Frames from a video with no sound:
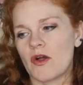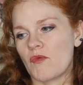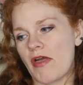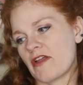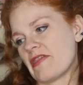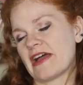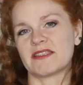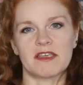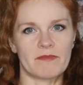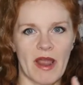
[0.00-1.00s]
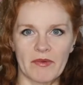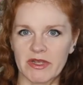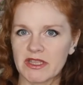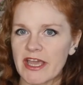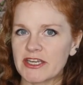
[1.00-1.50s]
whether that's in my
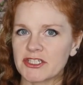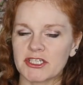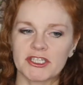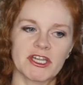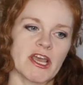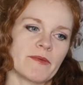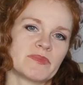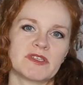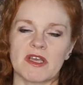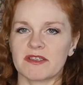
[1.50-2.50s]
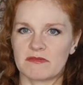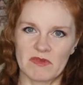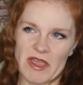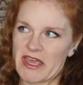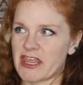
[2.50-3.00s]
relationships,
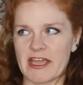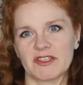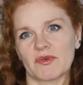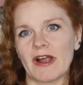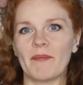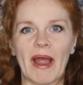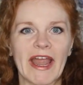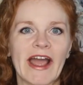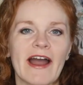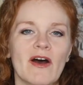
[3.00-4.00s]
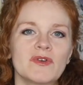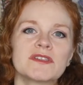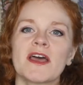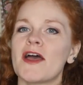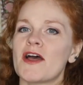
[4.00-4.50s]
like things around my house,